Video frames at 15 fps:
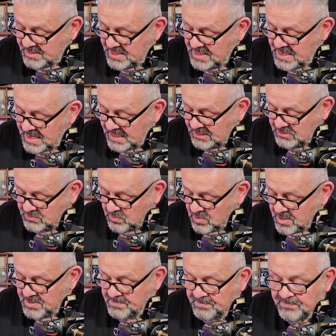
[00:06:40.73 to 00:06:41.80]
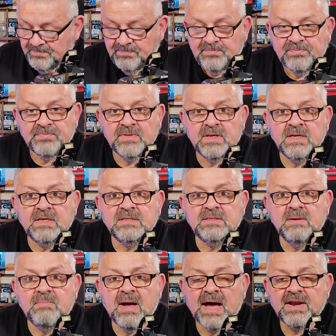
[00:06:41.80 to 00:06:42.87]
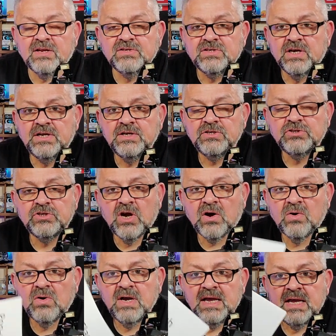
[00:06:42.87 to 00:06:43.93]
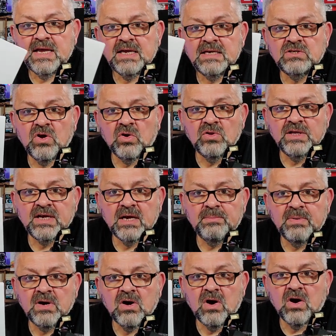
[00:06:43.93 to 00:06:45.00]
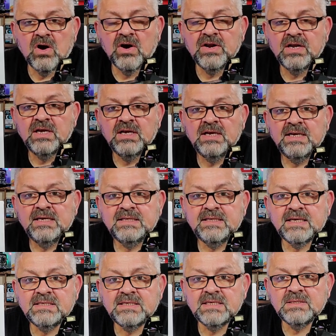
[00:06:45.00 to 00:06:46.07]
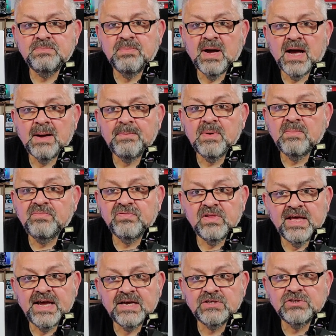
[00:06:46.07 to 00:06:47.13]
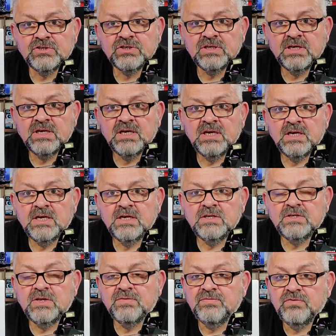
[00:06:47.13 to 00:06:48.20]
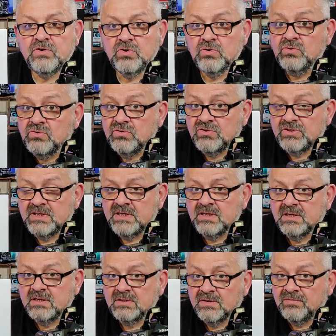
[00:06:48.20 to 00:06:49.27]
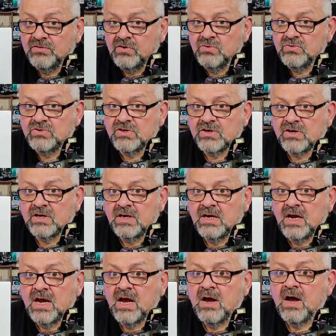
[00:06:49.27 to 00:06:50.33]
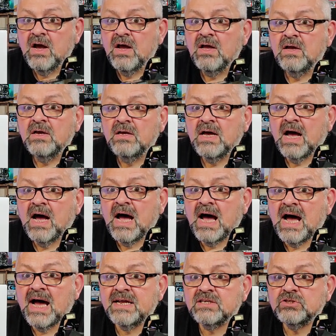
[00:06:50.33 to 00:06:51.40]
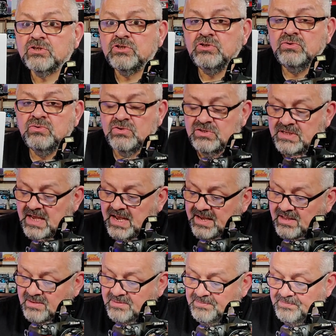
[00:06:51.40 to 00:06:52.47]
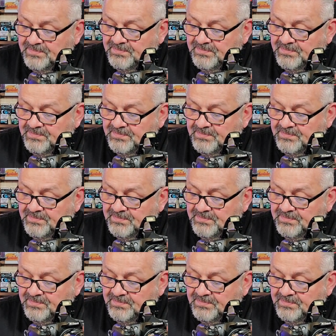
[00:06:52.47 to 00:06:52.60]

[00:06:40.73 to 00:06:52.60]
The next one the model's going to show is holding up a card that says pop-up flash, diffused, diffuser, hot shoe style.